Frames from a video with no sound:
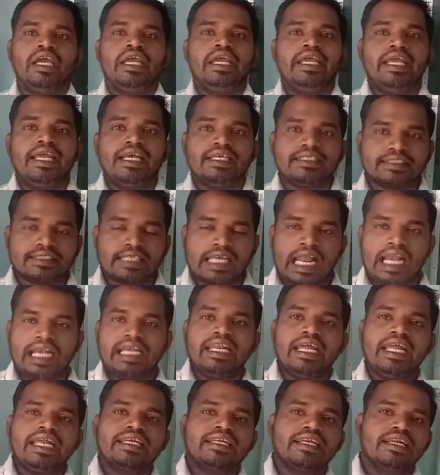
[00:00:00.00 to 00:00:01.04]
he has
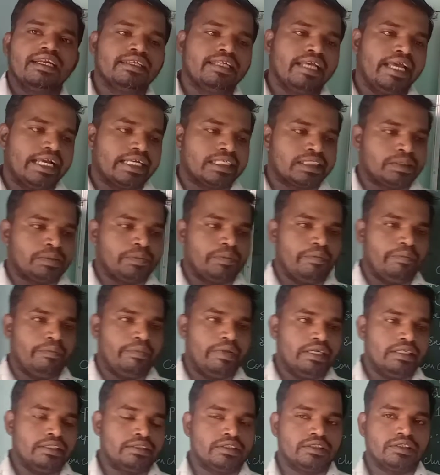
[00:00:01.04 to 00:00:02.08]
conducted the
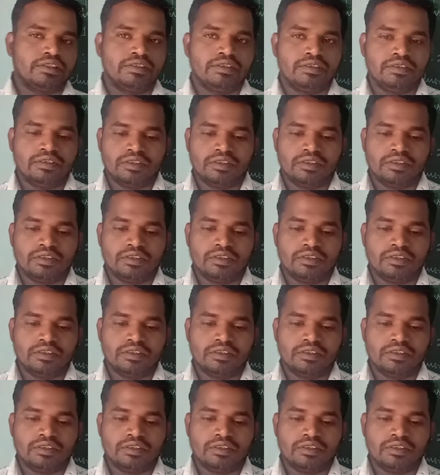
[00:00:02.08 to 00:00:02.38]
experiments.